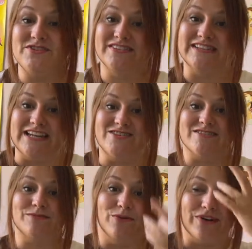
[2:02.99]

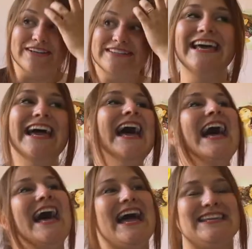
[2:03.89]
intelligence works.
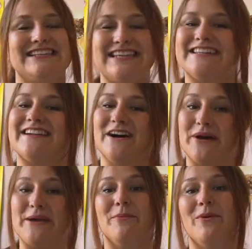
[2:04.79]
And I think there are
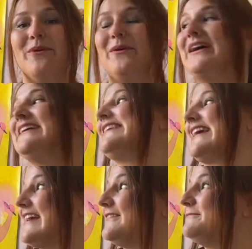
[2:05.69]
way more
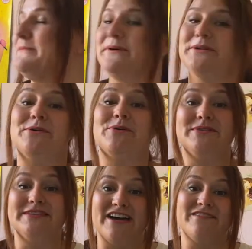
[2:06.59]
technical people who
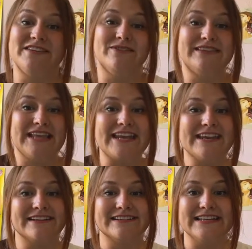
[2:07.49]
could dive into
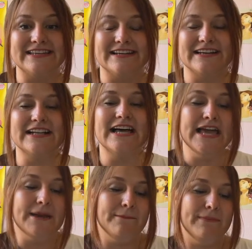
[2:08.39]
technical detail.
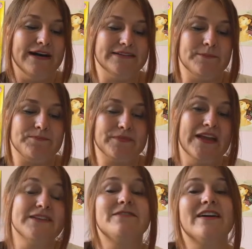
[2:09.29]
But
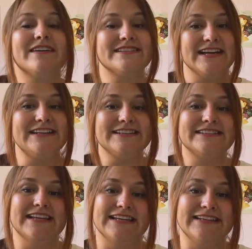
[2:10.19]
as far as I
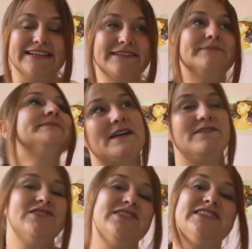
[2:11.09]
understand it,
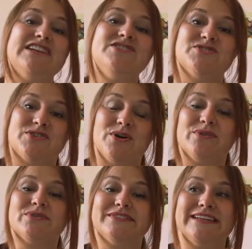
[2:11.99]
artificial intelligence
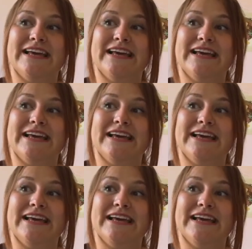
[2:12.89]
goes